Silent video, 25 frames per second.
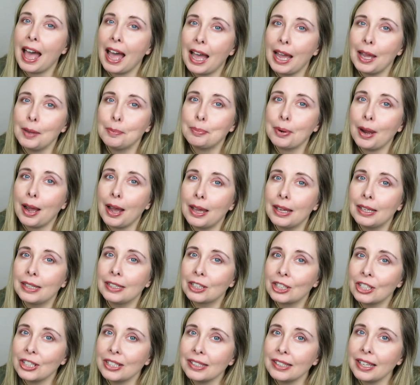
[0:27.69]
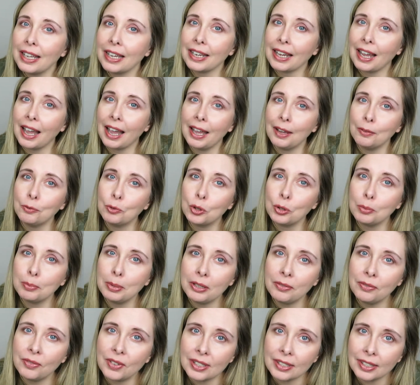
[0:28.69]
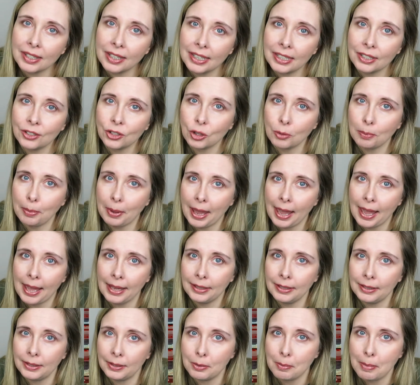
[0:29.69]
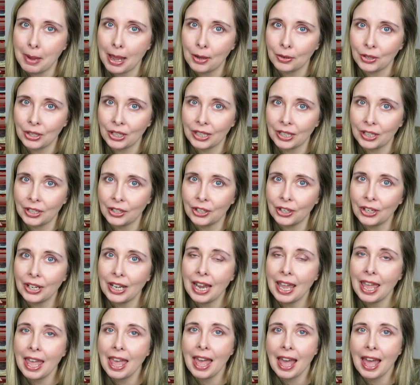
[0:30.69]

It looks like I will be visiting Japan in about a year.